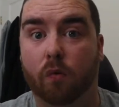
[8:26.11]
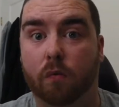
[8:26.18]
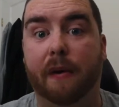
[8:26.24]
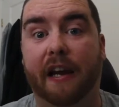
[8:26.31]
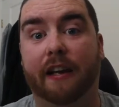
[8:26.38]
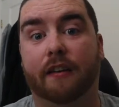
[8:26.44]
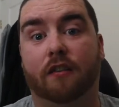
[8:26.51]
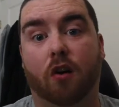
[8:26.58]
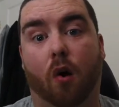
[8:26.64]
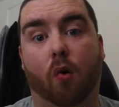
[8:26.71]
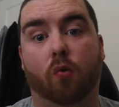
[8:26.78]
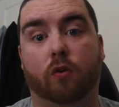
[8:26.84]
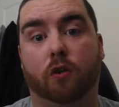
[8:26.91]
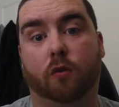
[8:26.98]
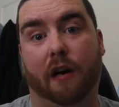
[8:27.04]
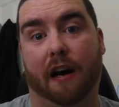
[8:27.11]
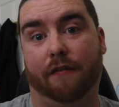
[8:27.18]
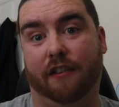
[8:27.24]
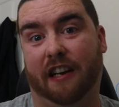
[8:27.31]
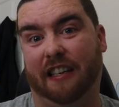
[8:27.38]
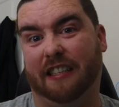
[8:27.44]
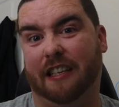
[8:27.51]
being told you have an
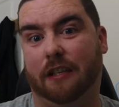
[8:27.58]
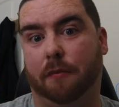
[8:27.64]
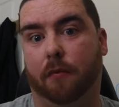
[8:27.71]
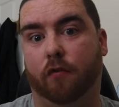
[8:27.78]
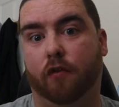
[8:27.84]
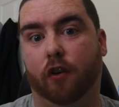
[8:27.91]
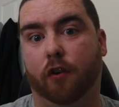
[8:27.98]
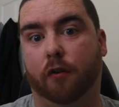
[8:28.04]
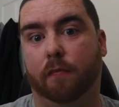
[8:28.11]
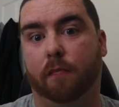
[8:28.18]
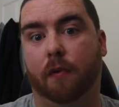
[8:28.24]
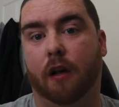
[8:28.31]
accessible room,